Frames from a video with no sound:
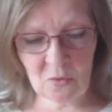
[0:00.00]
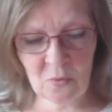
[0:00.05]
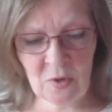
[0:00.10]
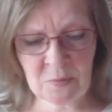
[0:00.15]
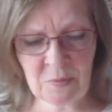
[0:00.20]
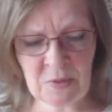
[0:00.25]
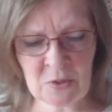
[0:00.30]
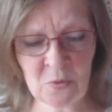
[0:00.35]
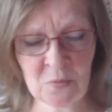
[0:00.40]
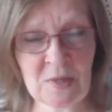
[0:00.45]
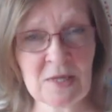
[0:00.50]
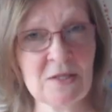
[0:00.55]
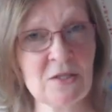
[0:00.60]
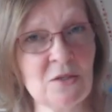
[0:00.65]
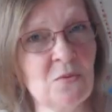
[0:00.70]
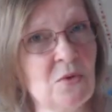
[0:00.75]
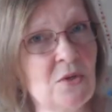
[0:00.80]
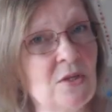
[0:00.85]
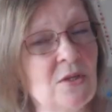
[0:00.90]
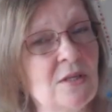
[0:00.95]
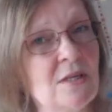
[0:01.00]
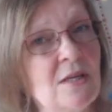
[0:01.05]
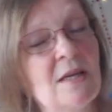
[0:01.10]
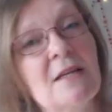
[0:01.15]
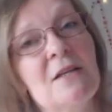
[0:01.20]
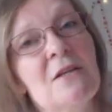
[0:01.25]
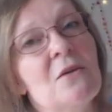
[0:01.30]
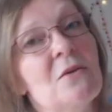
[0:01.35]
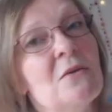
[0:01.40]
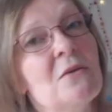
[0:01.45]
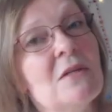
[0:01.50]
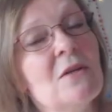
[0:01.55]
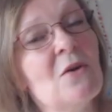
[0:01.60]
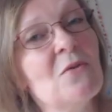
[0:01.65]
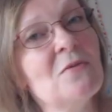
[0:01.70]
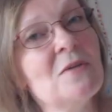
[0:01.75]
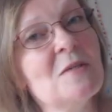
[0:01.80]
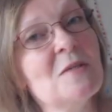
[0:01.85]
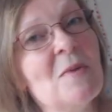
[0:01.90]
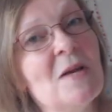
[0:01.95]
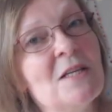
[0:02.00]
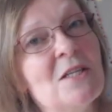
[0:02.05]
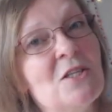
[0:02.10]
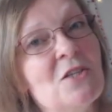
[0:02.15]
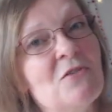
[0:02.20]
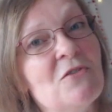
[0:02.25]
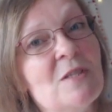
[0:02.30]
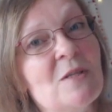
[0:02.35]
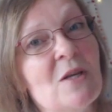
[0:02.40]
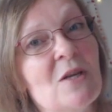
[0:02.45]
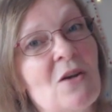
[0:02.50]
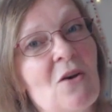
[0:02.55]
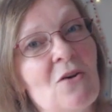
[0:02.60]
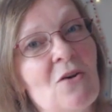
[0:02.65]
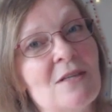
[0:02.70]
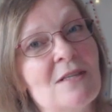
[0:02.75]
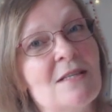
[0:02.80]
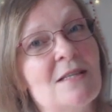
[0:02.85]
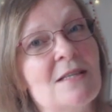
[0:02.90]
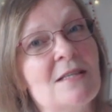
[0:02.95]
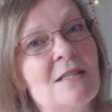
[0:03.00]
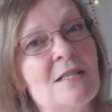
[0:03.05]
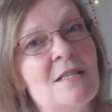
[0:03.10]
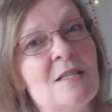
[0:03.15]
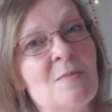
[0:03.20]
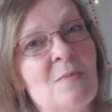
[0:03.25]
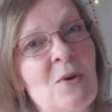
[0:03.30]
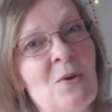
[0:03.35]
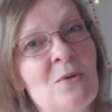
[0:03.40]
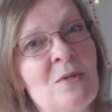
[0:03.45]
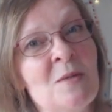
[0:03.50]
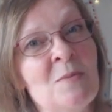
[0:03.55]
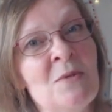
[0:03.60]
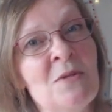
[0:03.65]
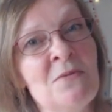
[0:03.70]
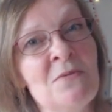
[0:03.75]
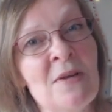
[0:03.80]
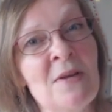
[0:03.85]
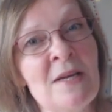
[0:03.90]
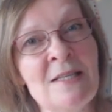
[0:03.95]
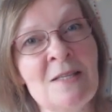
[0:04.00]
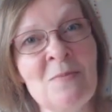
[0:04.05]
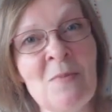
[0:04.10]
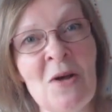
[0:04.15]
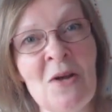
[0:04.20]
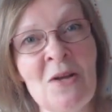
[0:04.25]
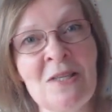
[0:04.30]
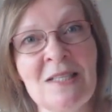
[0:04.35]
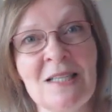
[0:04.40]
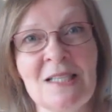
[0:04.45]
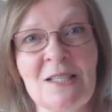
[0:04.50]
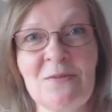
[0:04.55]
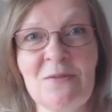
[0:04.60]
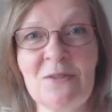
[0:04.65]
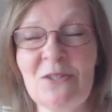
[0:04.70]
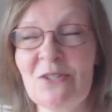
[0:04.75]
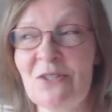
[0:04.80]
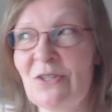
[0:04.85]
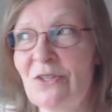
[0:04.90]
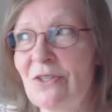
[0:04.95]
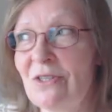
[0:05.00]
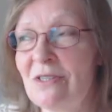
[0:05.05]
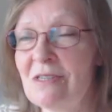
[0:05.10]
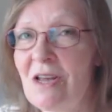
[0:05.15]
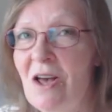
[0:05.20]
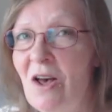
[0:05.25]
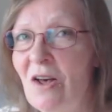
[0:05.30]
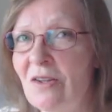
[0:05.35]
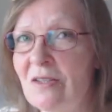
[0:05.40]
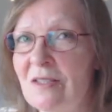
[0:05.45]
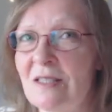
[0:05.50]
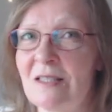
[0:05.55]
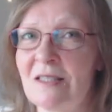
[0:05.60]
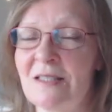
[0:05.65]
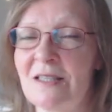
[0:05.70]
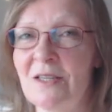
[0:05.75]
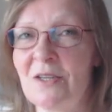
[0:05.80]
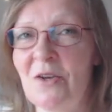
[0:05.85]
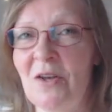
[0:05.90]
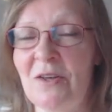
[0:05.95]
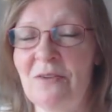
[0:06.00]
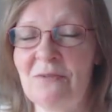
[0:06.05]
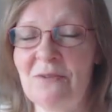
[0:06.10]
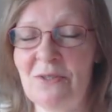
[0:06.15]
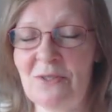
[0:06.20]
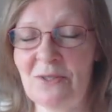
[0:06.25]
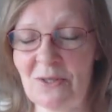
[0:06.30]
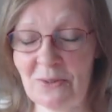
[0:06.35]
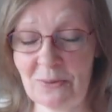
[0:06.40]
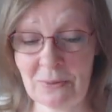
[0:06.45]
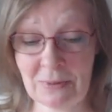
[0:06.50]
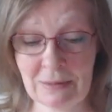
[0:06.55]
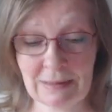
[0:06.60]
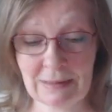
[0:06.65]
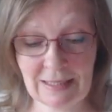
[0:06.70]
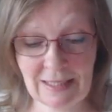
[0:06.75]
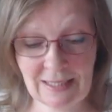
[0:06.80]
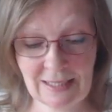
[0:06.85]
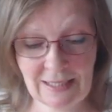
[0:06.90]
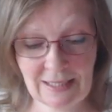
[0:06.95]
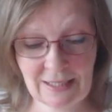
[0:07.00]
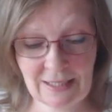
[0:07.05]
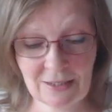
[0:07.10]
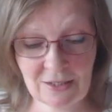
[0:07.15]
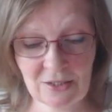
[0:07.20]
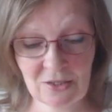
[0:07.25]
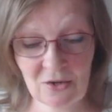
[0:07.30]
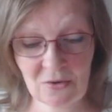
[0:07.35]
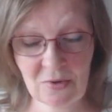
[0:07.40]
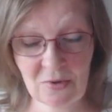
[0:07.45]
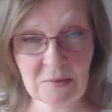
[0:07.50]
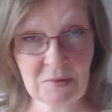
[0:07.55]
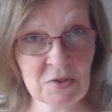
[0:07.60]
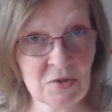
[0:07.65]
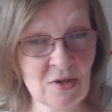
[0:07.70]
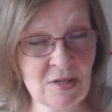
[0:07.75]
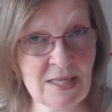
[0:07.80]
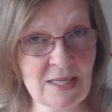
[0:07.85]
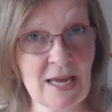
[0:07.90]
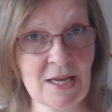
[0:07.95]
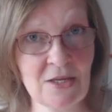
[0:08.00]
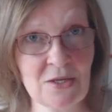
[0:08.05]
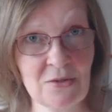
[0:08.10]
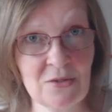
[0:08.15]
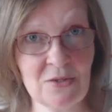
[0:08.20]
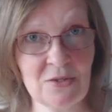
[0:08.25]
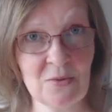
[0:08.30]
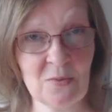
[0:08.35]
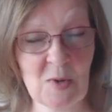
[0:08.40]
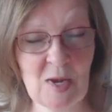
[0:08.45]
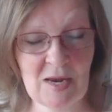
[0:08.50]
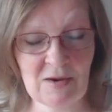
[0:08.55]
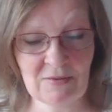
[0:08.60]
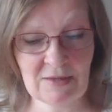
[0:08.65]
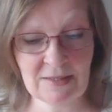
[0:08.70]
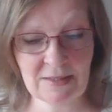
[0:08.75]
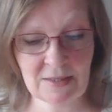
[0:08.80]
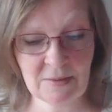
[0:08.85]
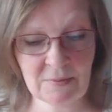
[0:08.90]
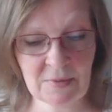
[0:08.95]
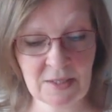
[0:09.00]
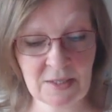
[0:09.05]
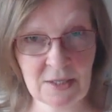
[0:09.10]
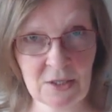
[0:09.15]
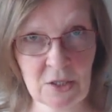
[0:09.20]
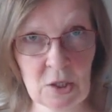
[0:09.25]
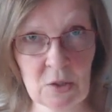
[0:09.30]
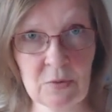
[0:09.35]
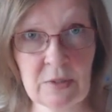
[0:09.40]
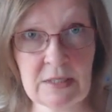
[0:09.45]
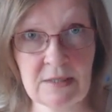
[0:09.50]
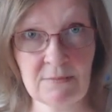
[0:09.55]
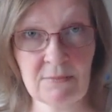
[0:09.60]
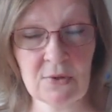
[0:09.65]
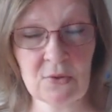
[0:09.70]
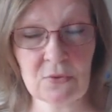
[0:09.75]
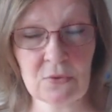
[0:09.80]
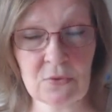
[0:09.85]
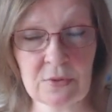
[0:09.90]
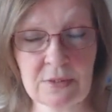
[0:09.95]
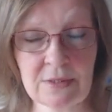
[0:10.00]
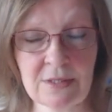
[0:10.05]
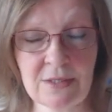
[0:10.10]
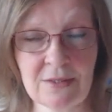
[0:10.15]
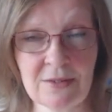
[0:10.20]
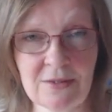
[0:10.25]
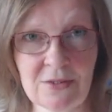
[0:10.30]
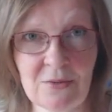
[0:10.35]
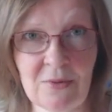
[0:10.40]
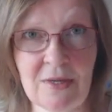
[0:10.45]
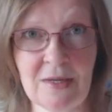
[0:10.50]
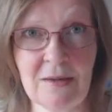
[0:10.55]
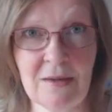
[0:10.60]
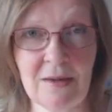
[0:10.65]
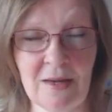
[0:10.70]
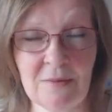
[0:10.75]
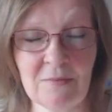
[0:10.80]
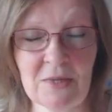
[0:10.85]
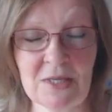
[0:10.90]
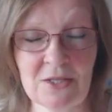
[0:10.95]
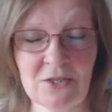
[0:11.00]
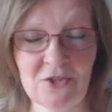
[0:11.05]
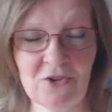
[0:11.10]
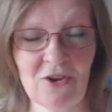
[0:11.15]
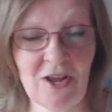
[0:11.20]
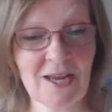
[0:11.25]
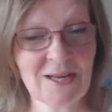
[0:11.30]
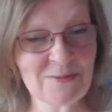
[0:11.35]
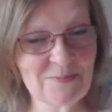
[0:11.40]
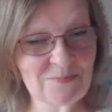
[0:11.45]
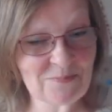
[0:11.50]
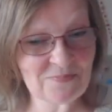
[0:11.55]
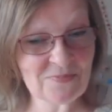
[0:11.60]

When we go back to work, I know the office manager has got disposable face masks for certain tasks that you have to do. So I'm sure I'll get used to wearing them, and I know it's important, so I must try.